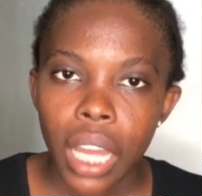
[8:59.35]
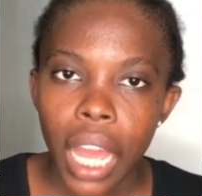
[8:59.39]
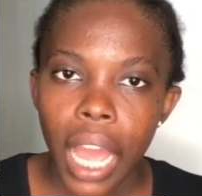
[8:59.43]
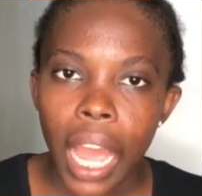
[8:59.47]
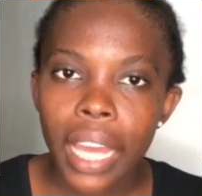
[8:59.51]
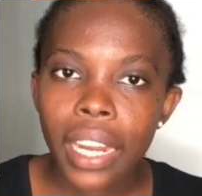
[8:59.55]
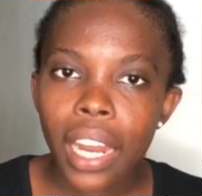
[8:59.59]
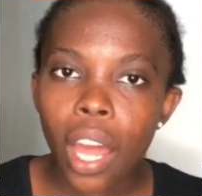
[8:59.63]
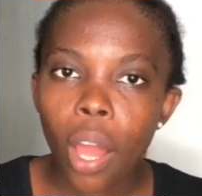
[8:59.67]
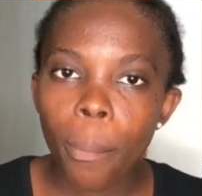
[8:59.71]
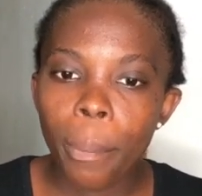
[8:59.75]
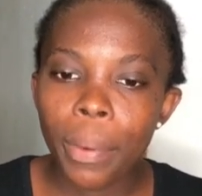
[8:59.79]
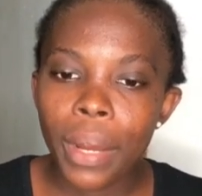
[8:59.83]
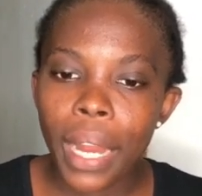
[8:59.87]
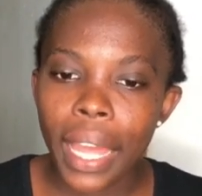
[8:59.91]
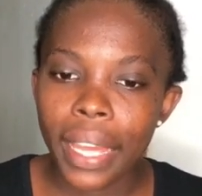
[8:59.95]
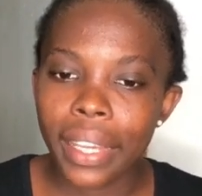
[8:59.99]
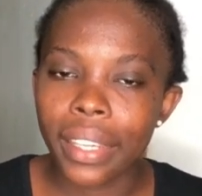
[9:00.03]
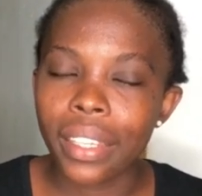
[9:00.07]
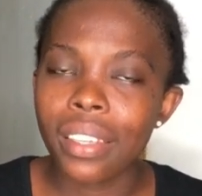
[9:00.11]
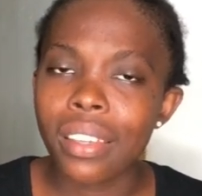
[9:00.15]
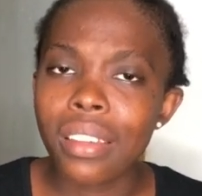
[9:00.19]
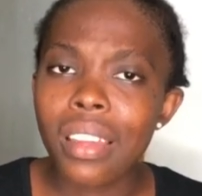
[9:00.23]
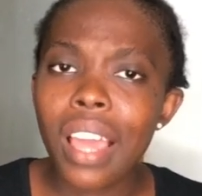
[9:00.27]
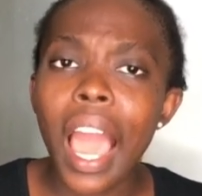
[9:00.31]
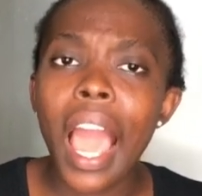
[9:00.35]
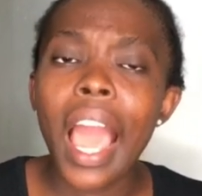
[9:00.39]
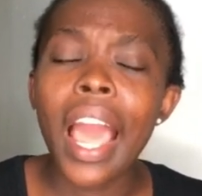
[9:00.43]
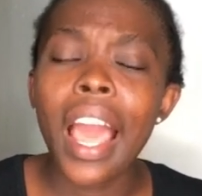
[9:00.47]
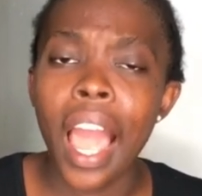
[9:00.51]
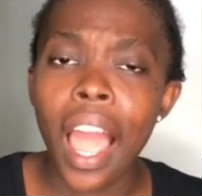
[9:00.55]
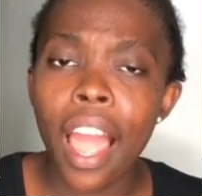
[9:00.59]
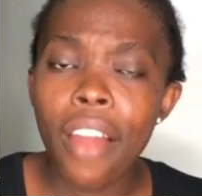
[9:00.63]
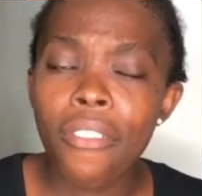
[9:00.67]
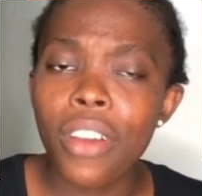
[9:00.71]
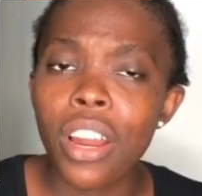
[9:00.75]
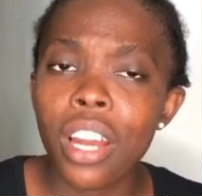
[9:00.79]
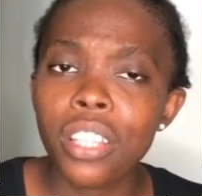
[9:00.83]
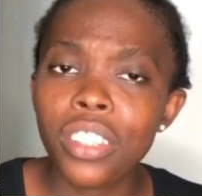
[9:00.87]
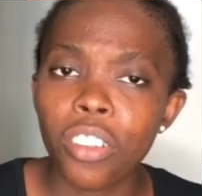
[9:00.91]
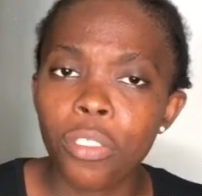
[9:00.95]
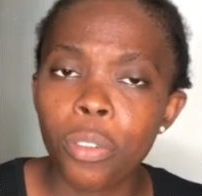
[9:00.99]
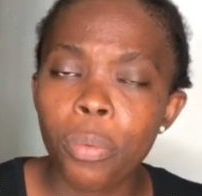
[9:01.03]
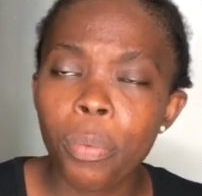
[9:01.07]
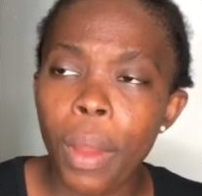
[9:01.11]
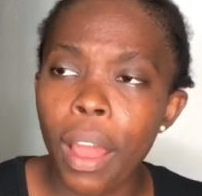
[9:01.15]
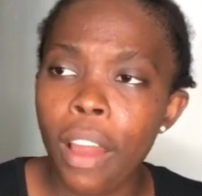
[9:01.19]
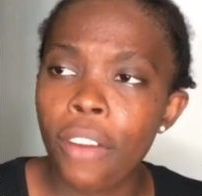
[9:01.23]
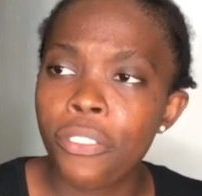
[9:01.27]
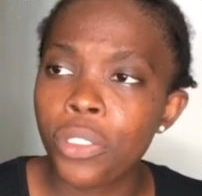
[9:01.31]
And I'll be like, I have a lot of
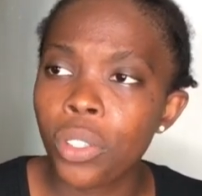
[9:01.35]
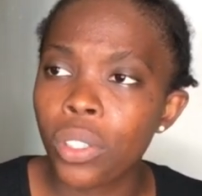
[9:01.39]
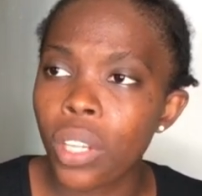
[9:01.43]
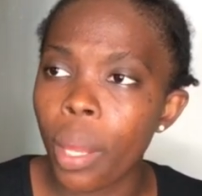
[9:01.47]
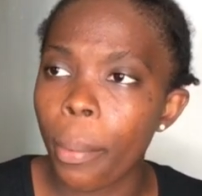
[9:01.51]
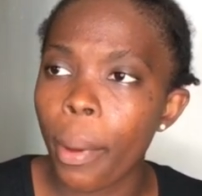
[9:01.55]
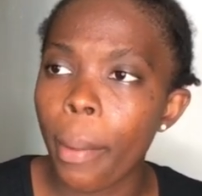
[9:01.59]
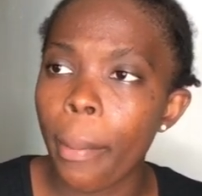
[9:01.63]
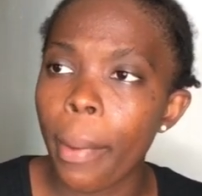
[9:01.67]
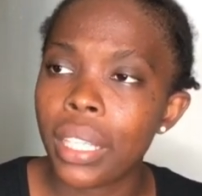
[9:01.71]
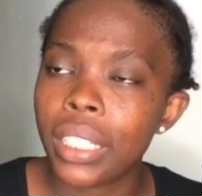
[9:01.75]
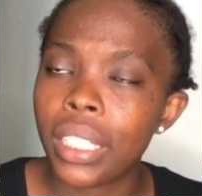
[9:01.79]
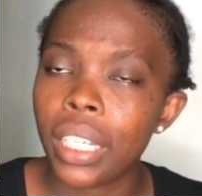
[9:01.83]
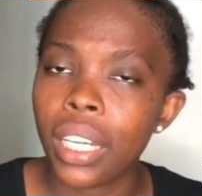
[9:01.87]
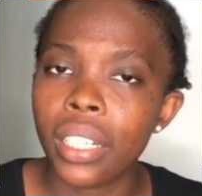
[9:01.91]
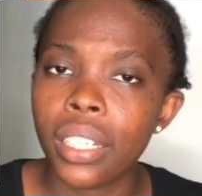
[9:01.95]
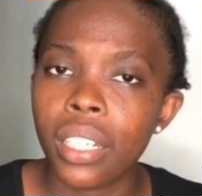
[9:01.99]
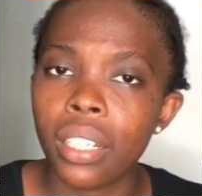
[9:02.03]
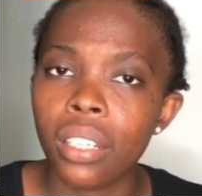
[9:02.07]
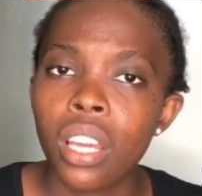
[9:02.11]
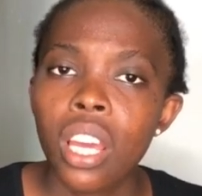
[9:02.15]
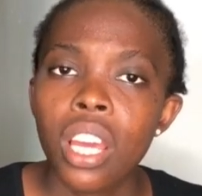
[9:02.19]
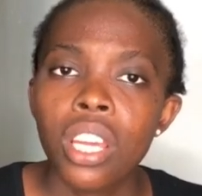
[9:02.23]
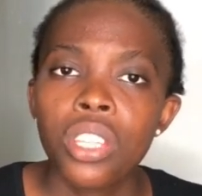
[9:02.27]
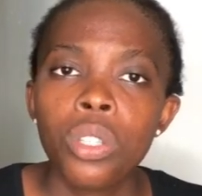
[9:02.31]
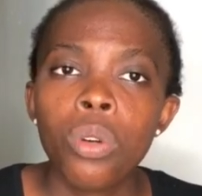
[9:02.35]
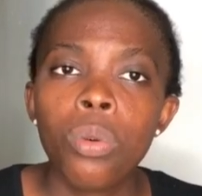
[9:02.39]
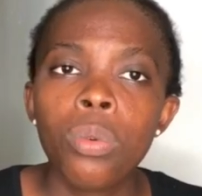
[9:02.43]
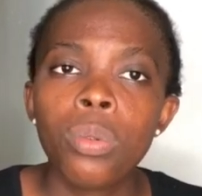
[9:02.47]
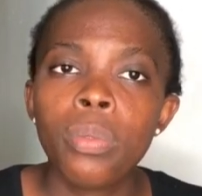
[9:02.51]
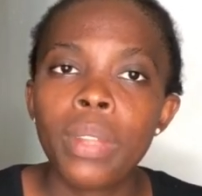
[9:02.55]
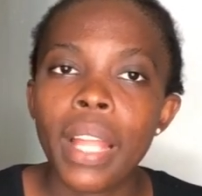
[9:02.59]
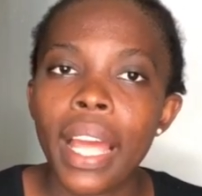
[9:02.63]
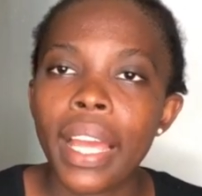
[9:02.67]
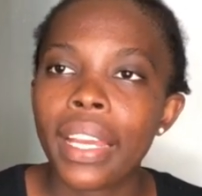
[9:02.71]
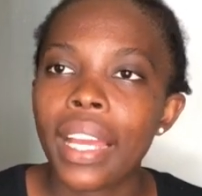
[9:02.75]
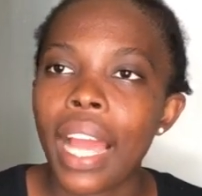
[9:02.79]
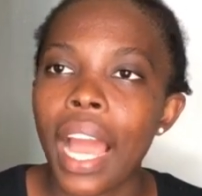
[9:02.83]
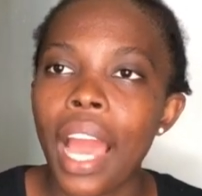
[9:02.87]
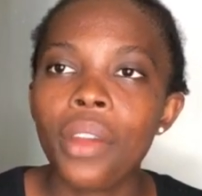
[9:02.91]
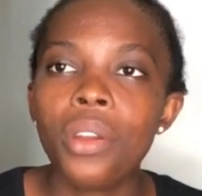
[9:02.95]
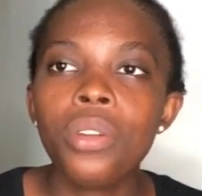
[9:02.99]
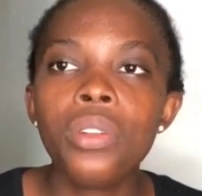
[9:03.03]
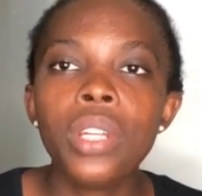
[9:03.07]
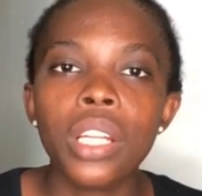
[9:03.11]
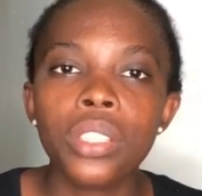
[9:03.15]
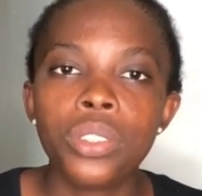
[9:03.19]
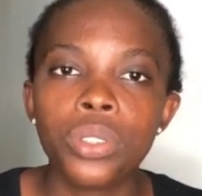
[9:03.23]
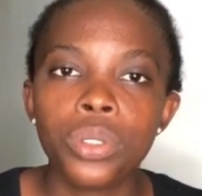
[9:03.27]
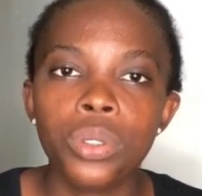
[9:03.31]
people I've told about my channel, they'll be like, I
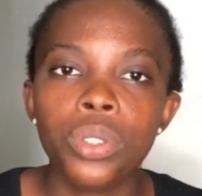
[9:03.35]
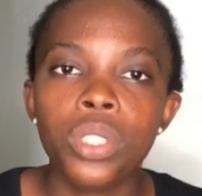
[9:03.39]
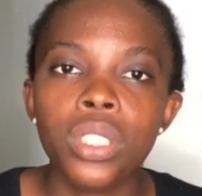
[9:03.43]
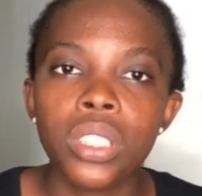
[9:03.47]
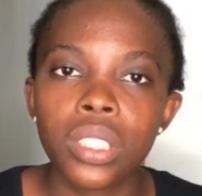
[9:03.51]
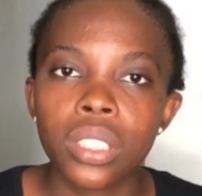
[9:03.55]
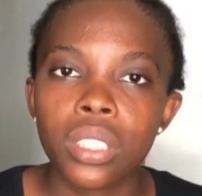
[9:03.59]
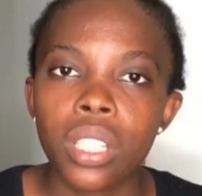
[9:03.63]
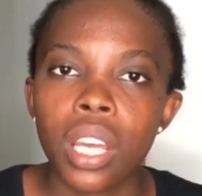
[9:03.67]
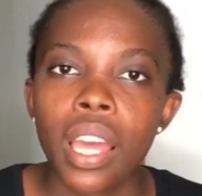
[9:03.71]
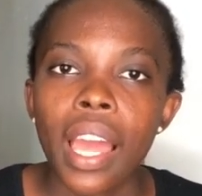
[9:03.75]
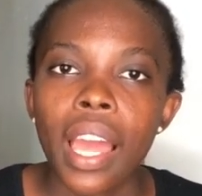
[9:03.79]
don't know what to do it.